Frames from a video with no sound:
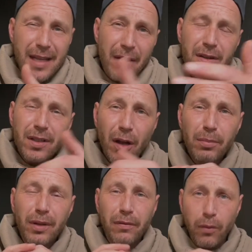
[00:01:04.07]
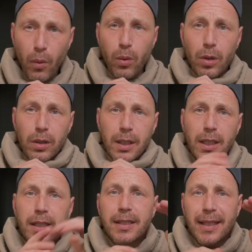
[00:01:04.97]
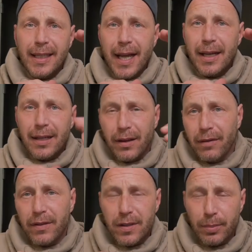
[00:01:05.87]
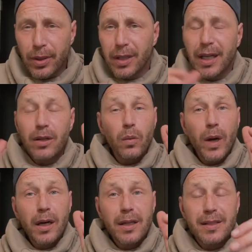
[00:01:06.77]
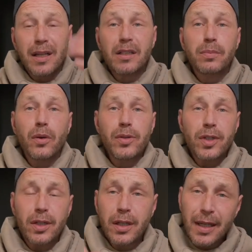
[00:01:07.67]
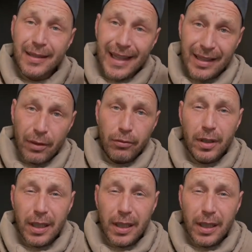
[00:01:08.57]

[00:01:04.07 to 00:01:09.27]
haven't done before to get the visibility and awareness and exposure that they really